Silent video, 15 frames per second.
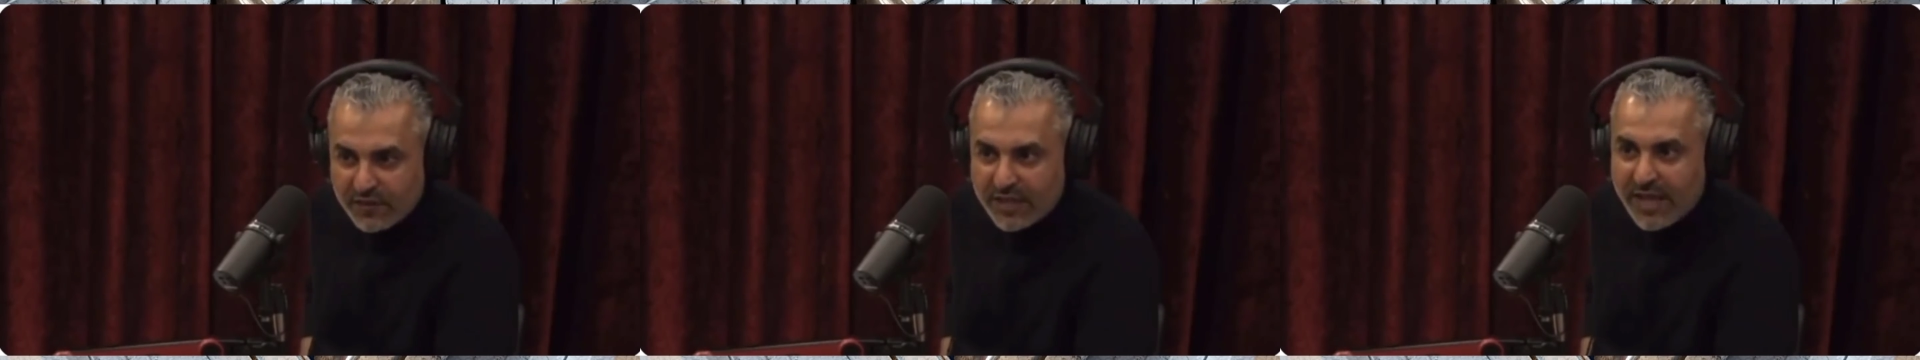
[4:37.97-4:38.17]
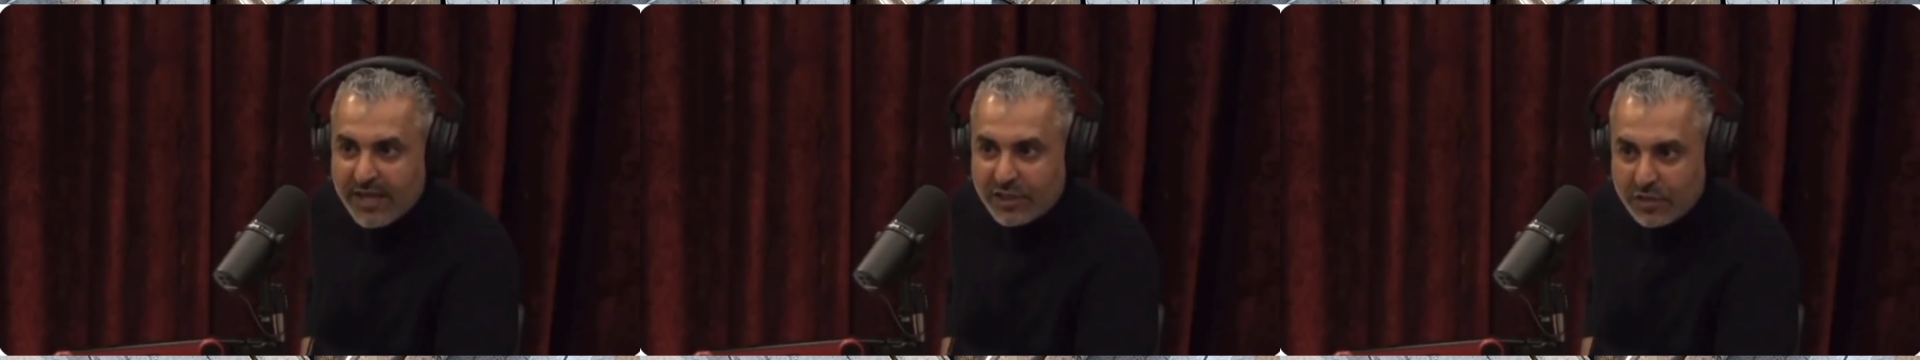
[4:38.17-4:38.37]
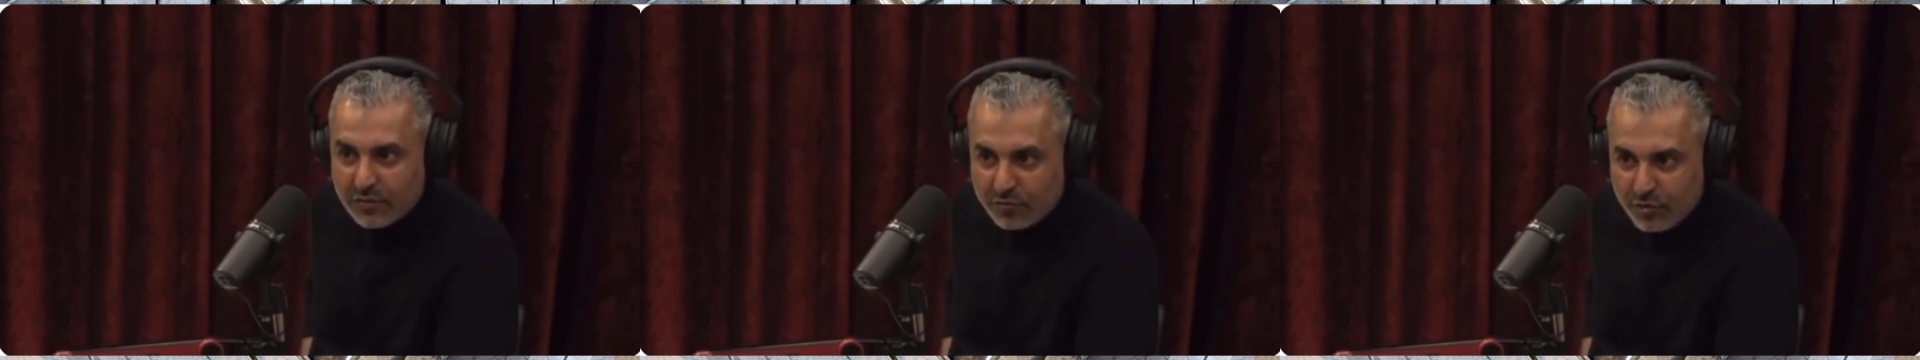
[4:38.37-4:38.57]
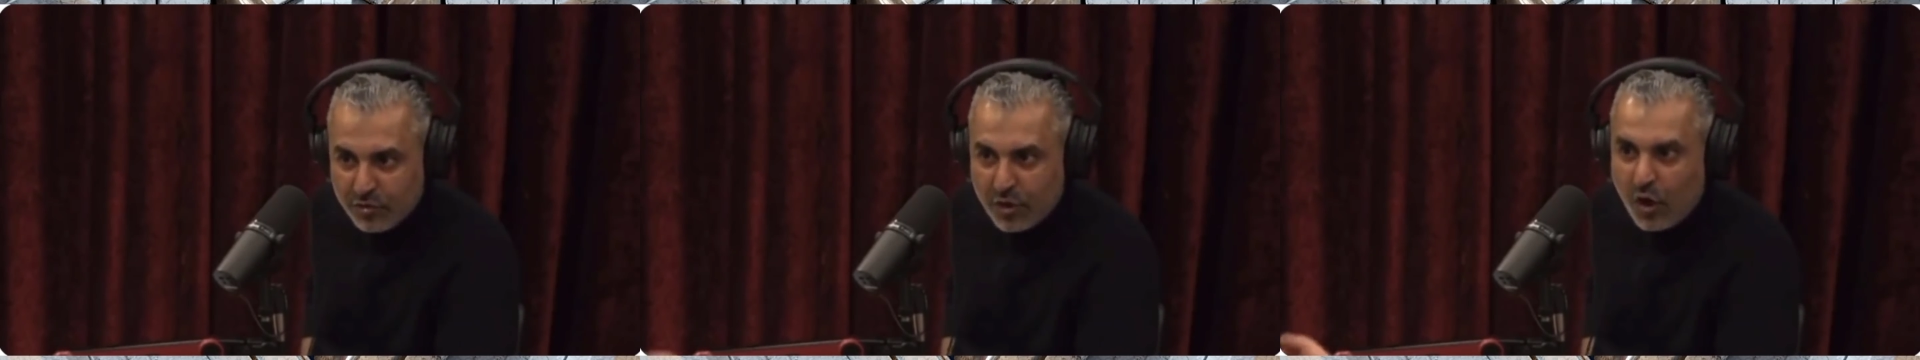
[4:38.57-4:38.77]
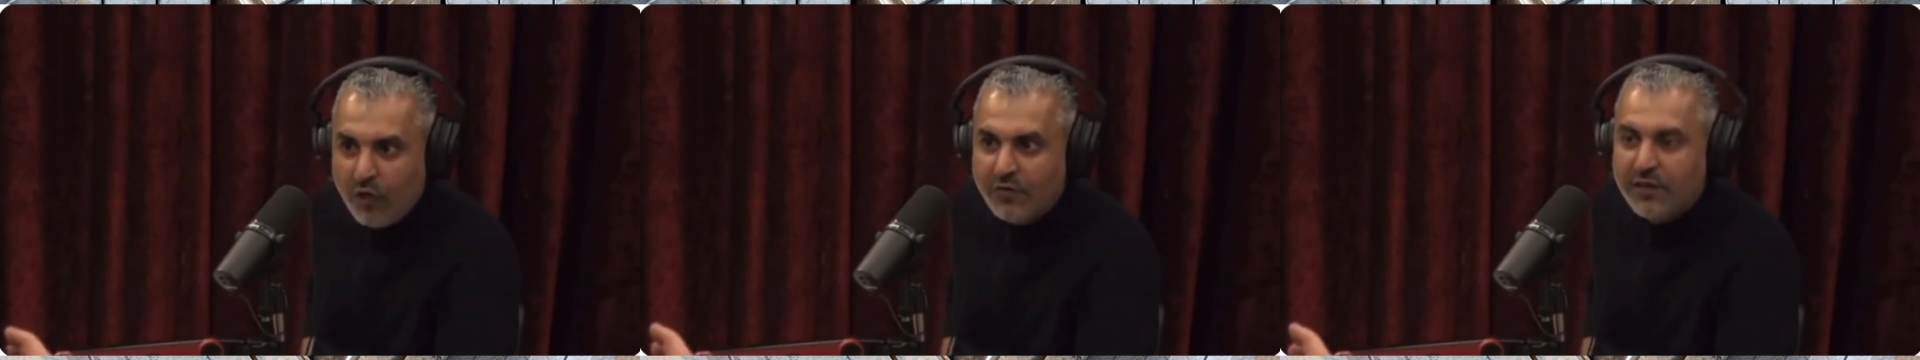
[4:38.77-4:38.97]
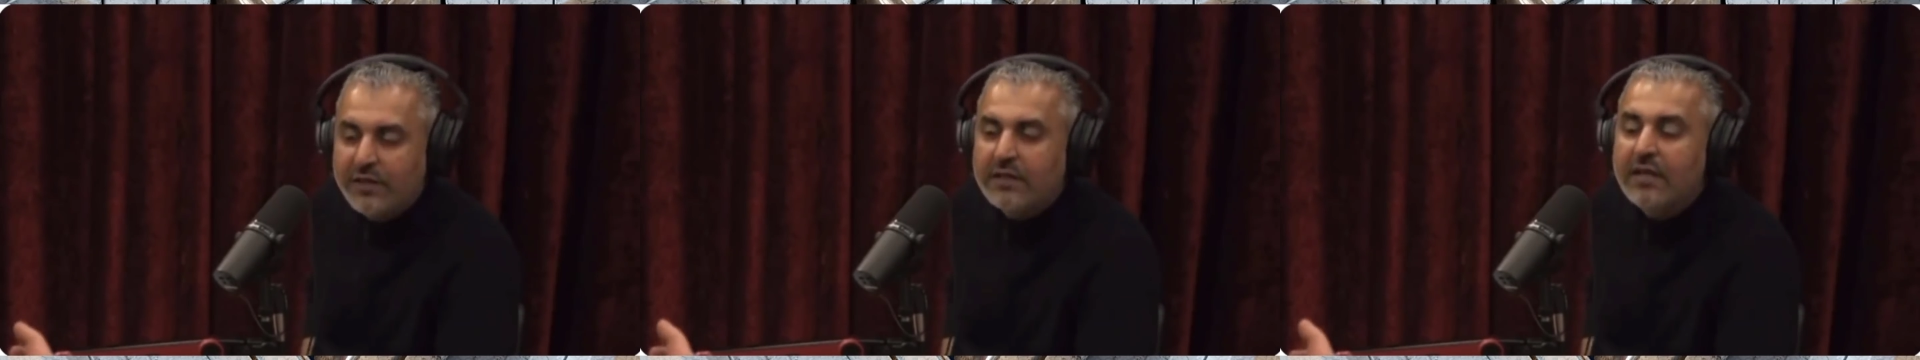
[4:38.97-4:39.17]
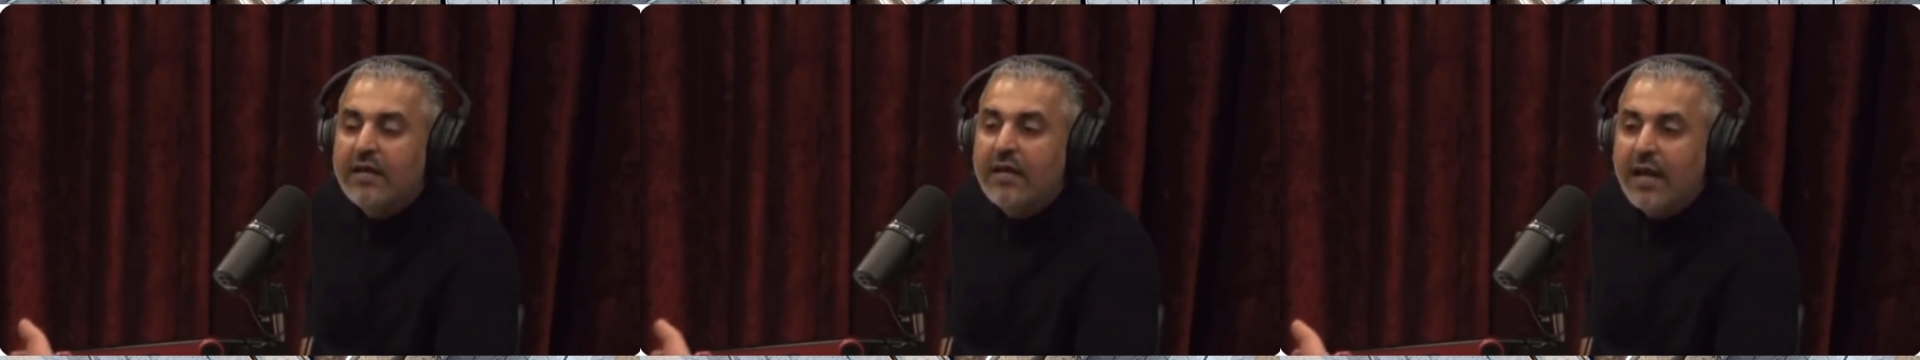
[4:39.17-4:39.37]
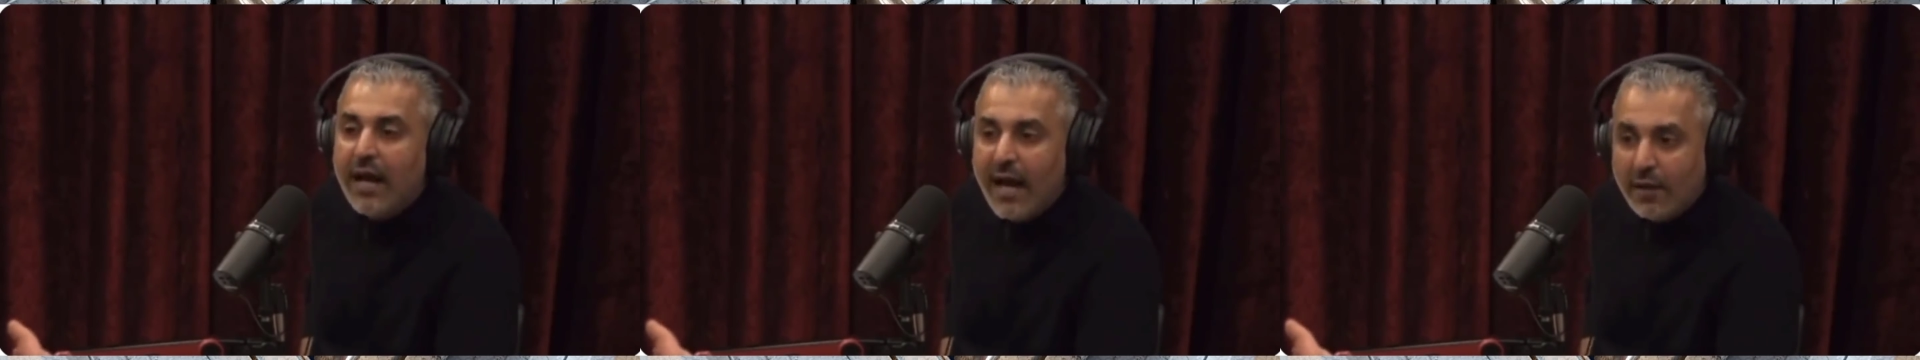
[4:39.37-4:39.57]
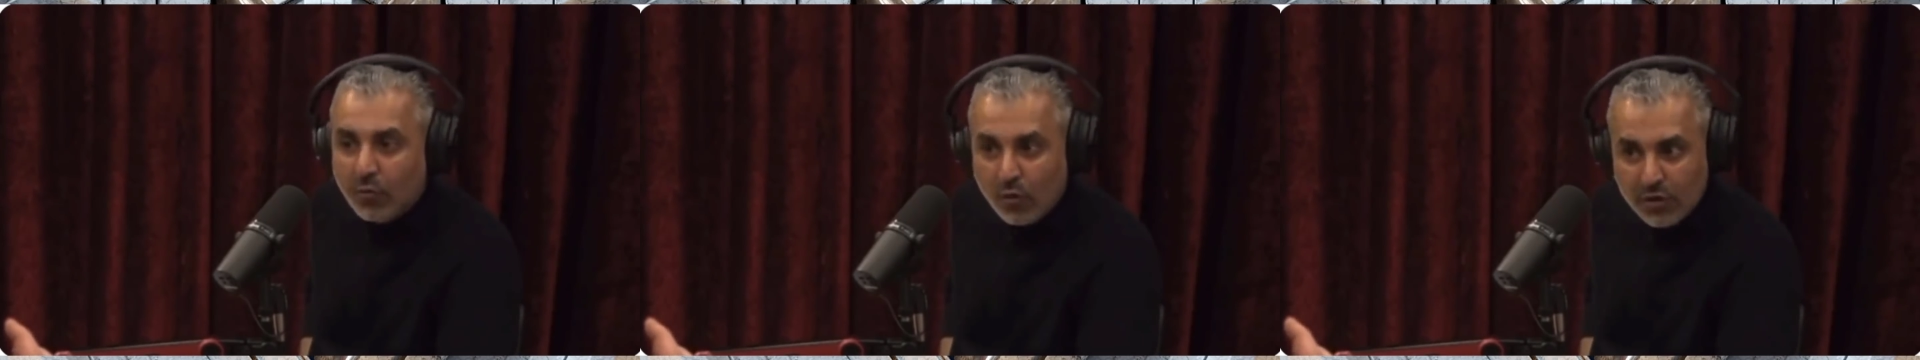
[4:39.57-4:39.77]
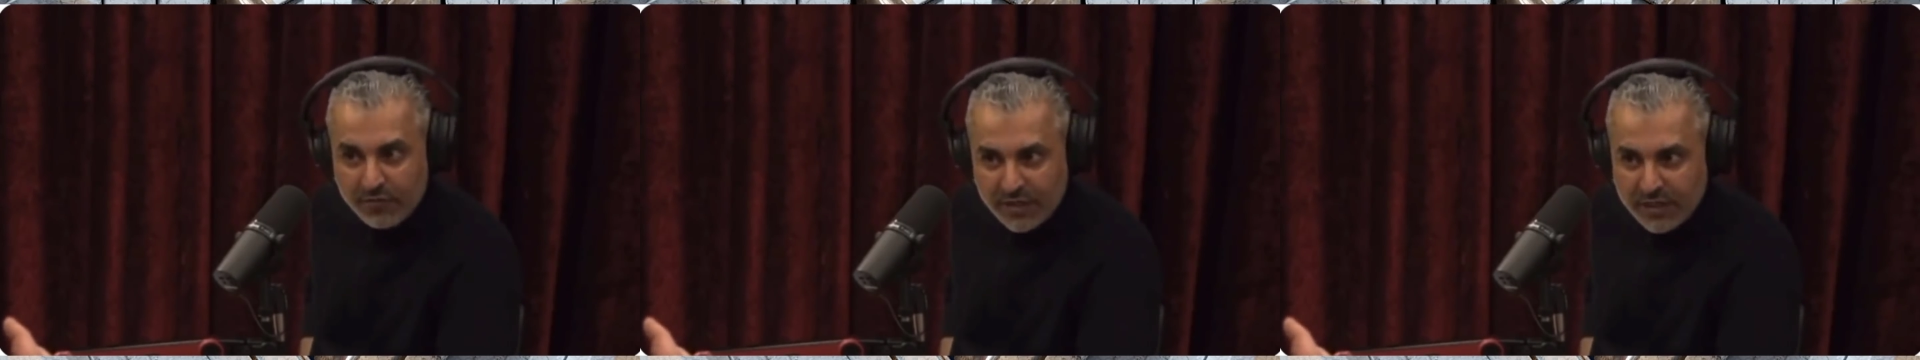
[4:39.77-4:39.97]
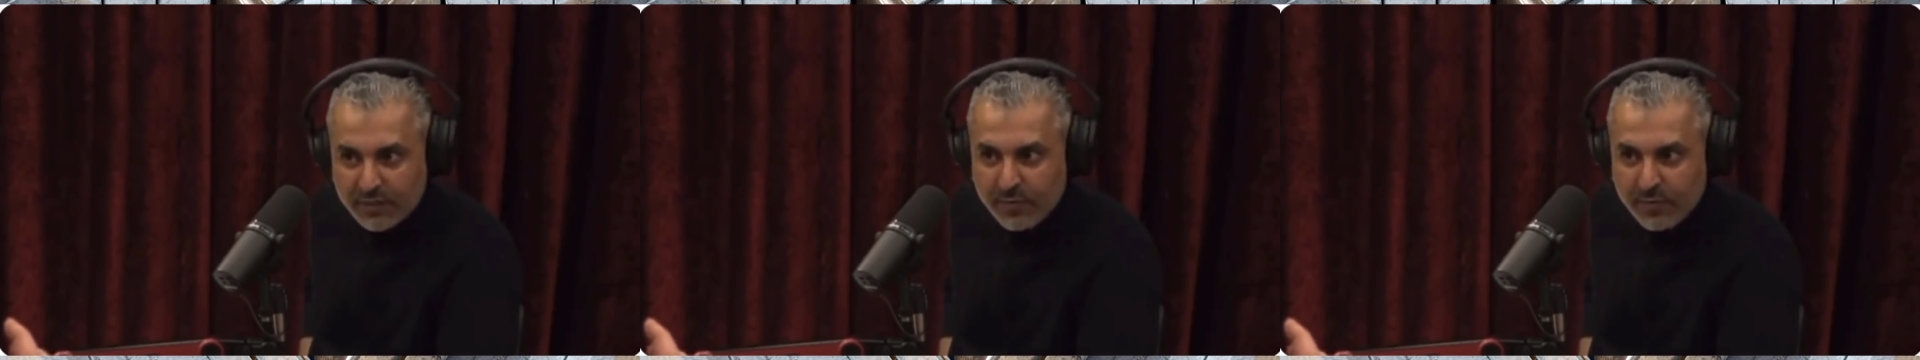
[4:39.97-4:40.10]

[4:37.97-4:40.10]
and which information gets to be put aside.